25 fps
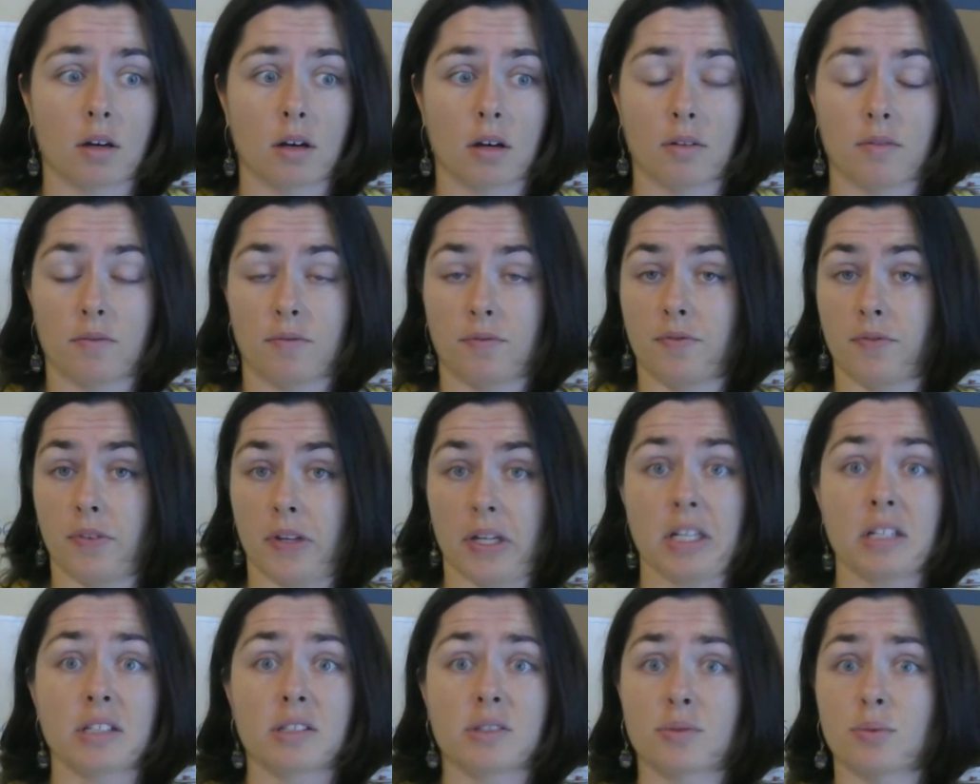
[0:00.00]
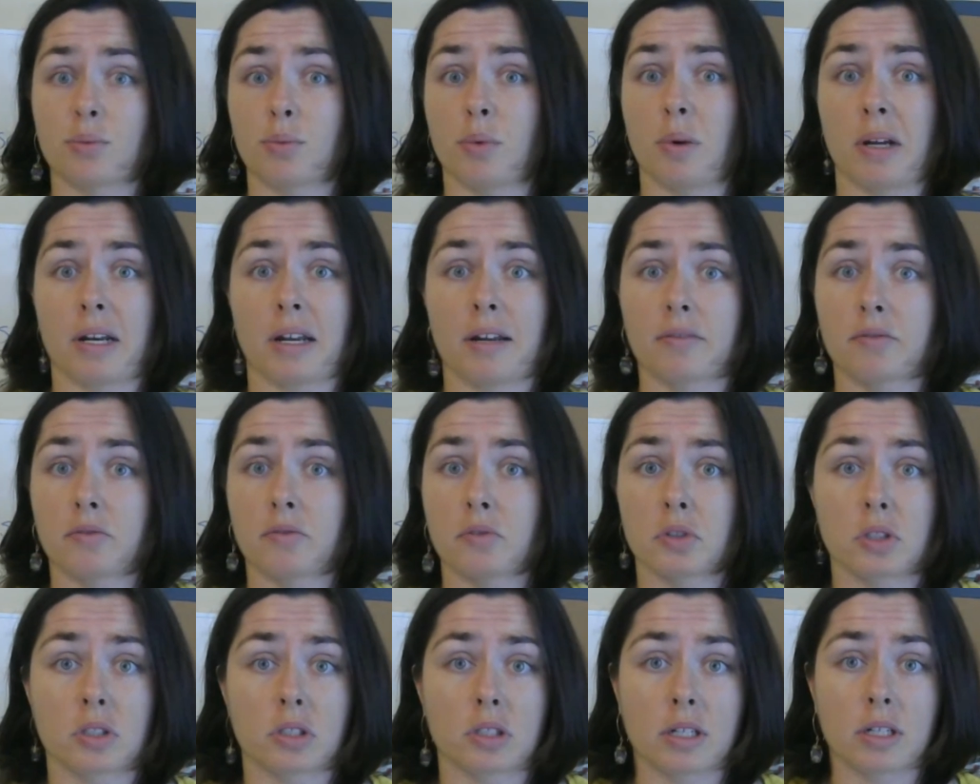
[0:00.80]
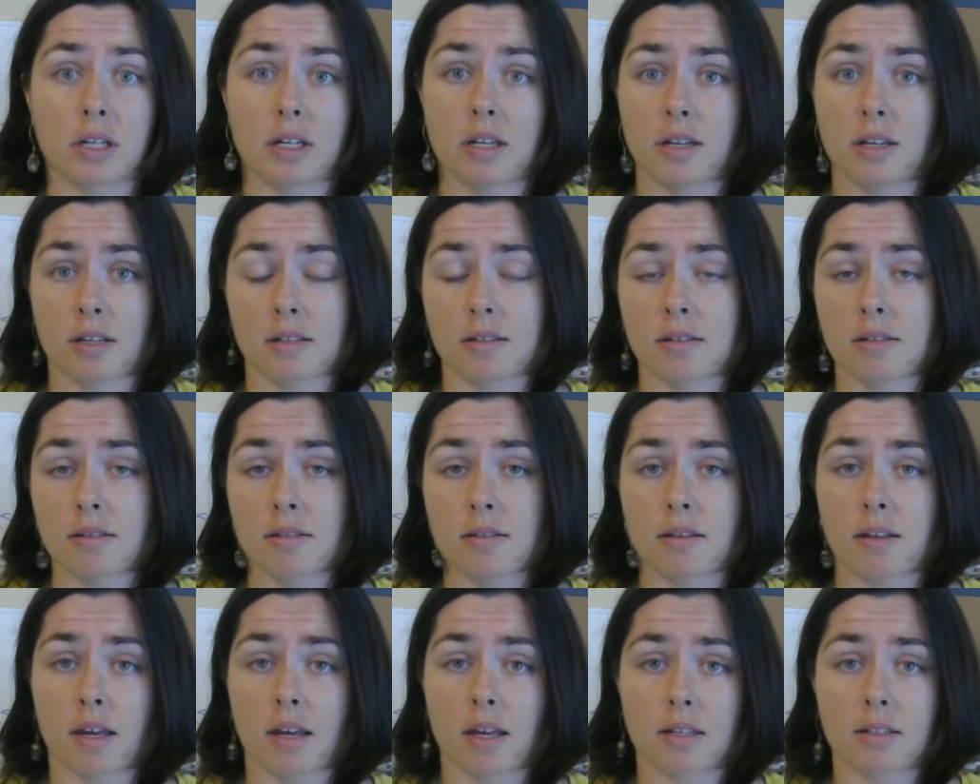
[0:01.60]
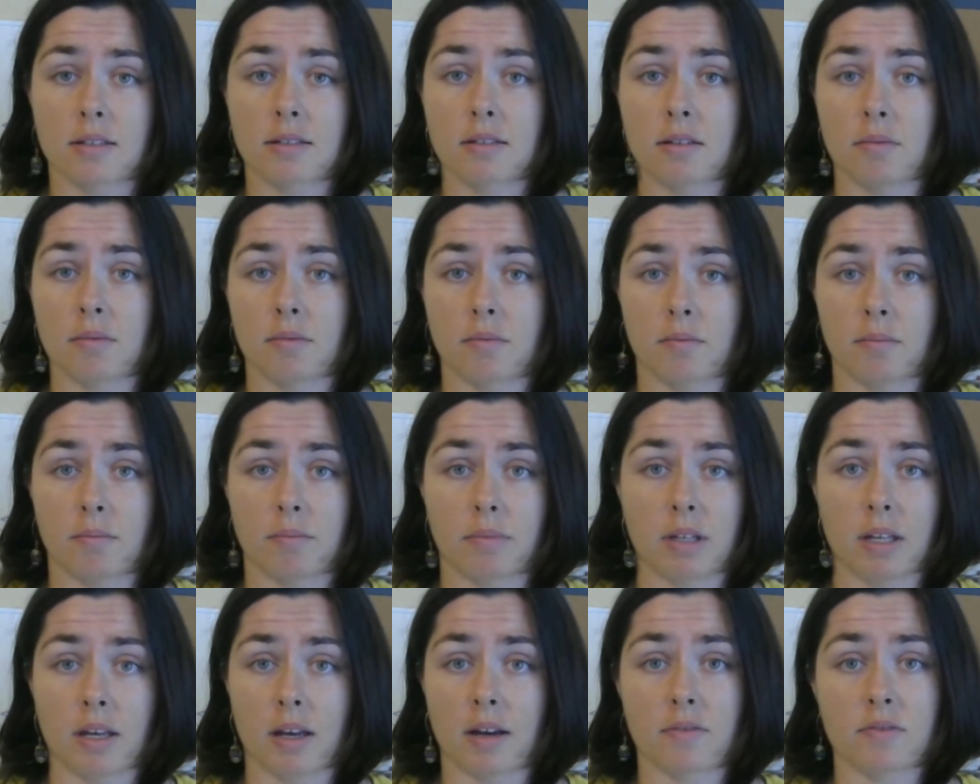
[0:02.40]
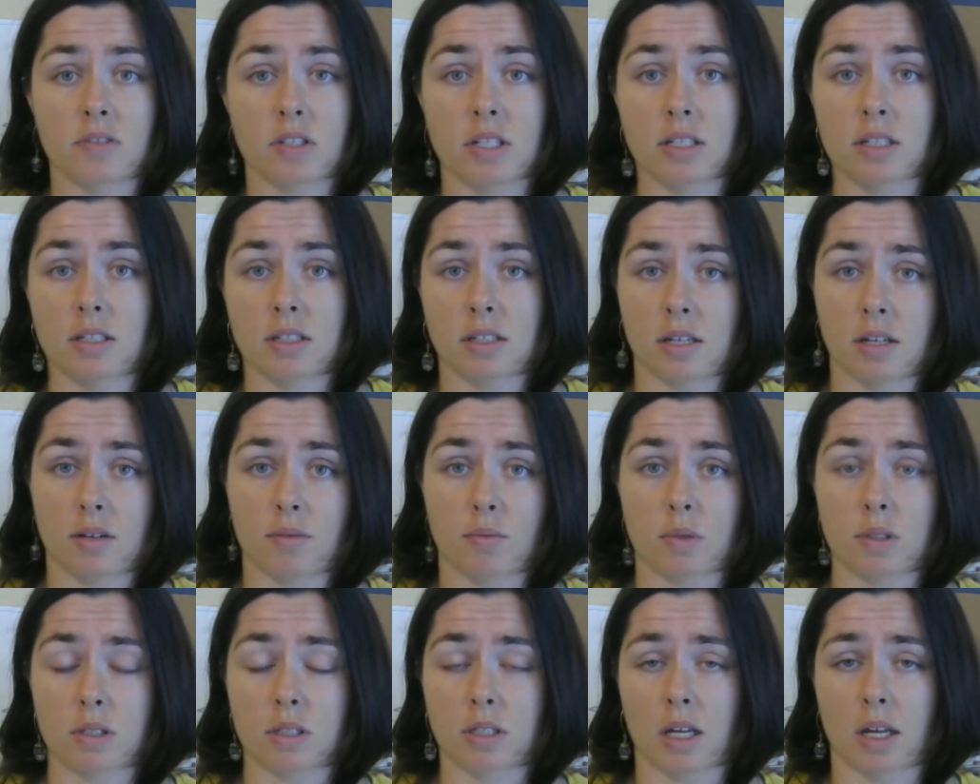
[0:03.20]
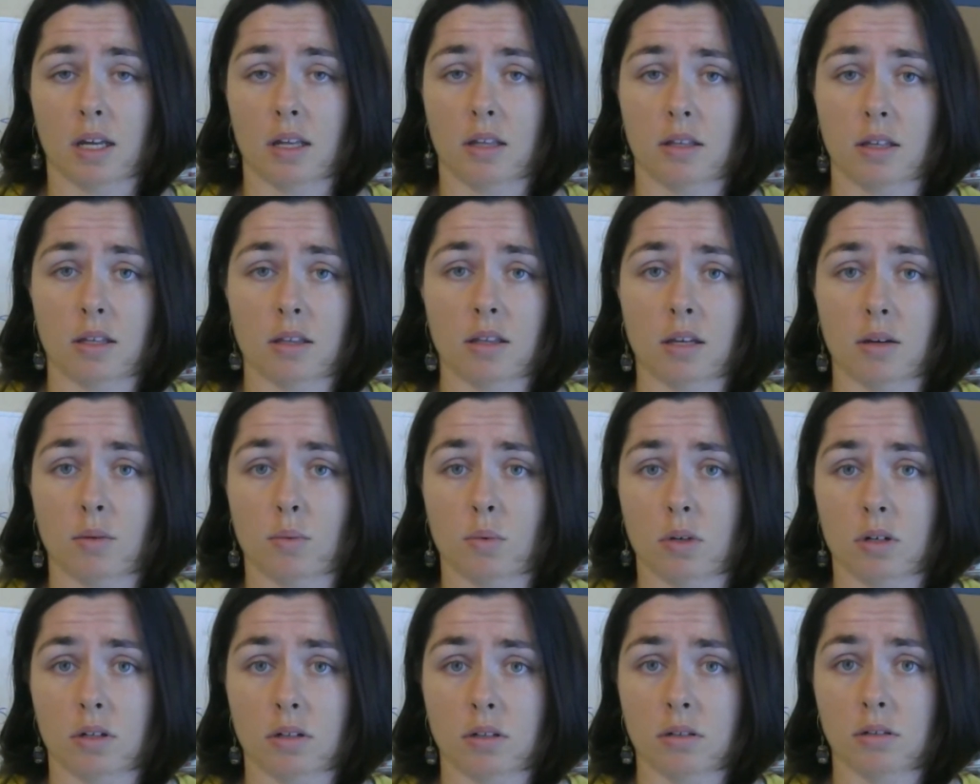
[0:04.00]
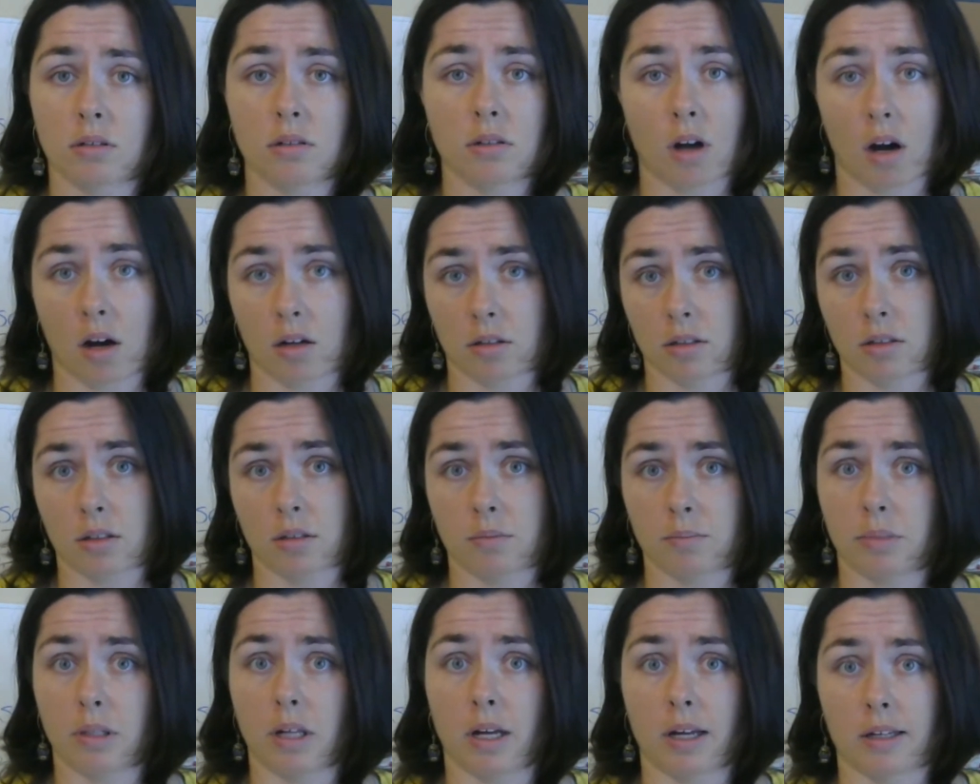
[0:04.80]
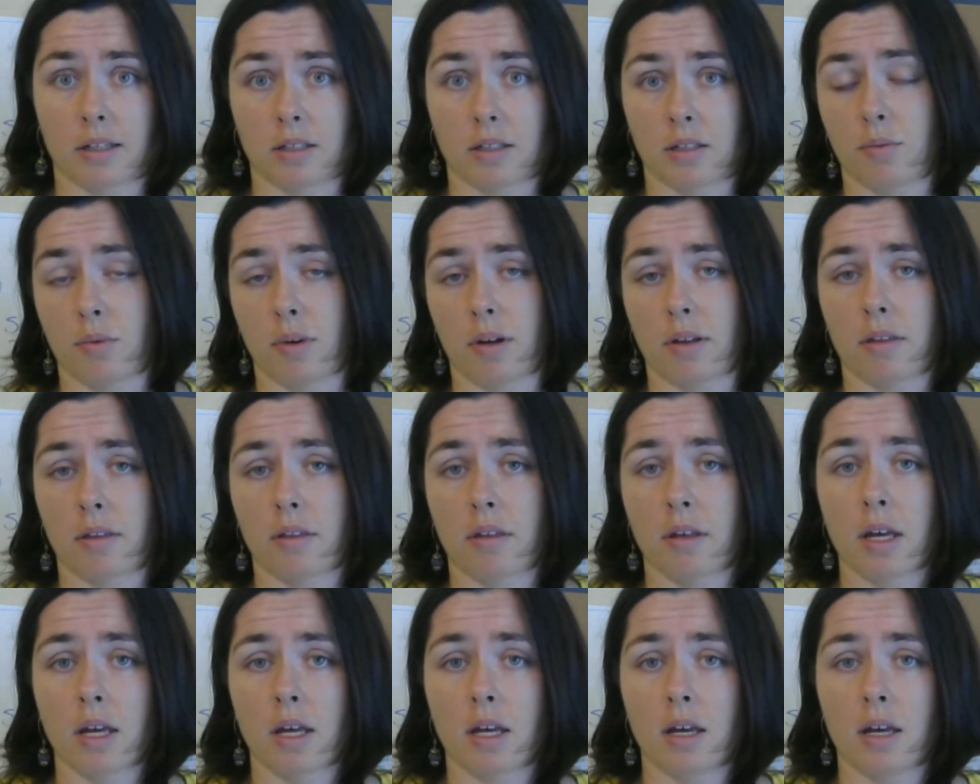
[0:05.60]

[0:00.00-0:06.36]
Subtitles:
fix whatever it is that the FTC was saying that they were non-compliant with.